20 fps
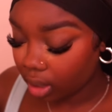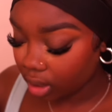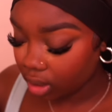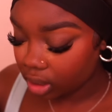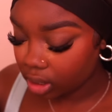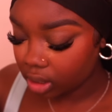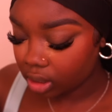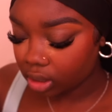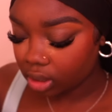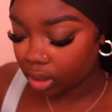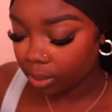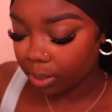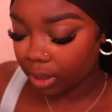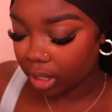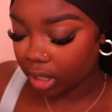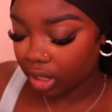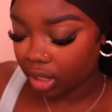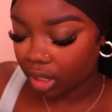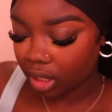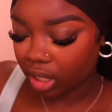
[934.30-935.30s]
just to be
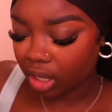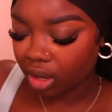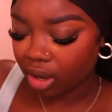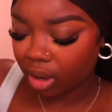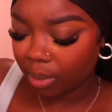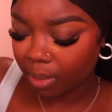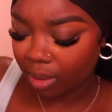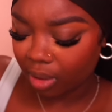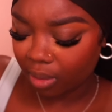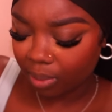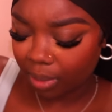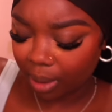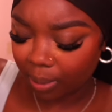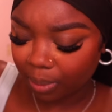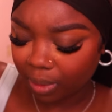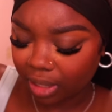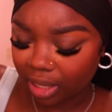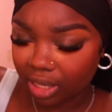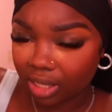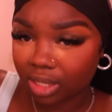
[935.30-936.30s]
clear about my
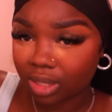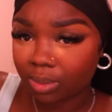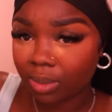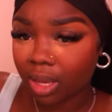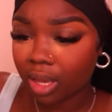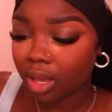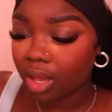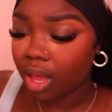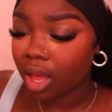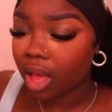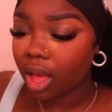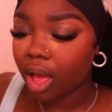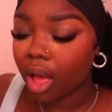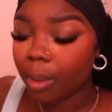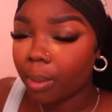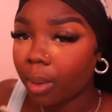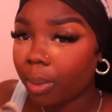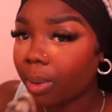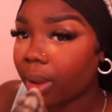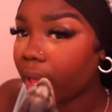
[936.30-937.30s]
placement,
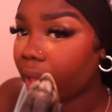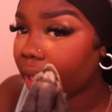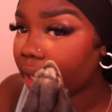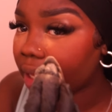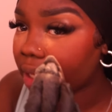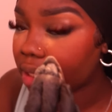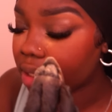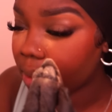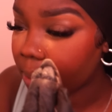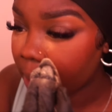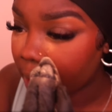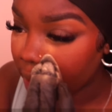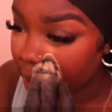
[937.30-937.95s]
I'm applying it to my